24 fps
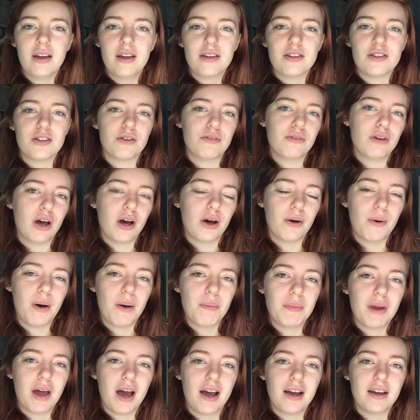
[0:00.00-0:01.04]
So no,
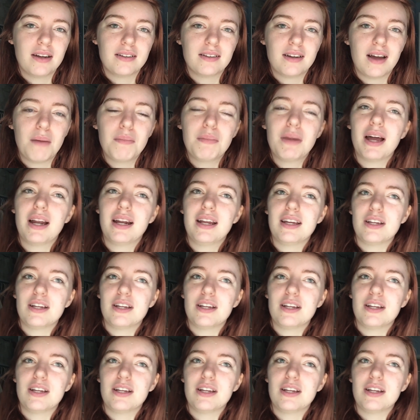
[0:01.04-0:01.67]
I'm not